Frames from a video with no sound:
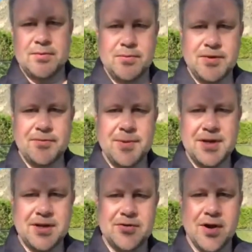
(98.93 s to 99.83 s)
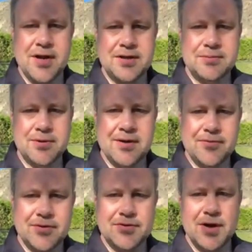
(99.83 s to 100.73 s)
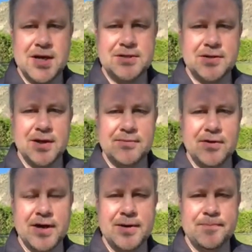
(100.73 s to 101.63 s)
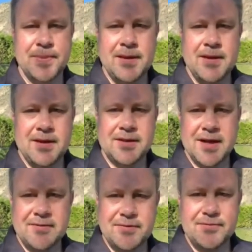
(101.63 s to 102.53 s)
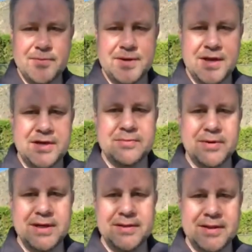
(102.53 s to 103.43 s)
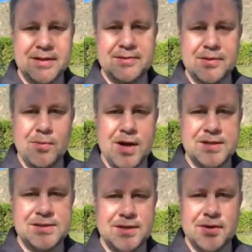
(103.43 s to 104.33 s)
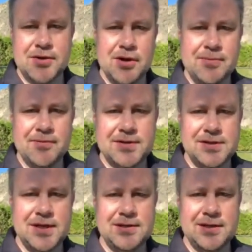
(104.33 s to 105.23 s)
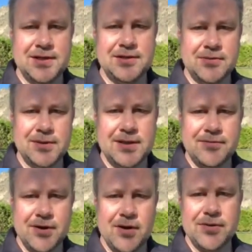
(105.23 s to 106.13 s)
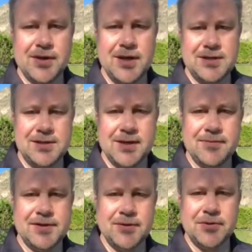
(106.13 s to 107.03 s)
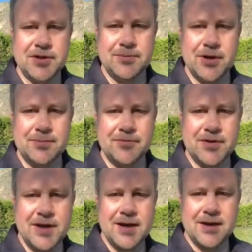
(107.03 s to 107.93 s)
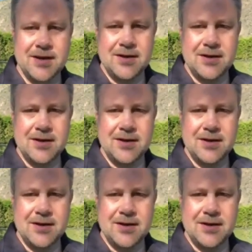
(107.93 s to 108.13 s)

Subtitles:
We ferment to dryness, we're after a dry style of wine, and then after fermentation we let the wine sit on top of its yeast lees, so we leave it on the yeast that have settled to the bottom of the tank.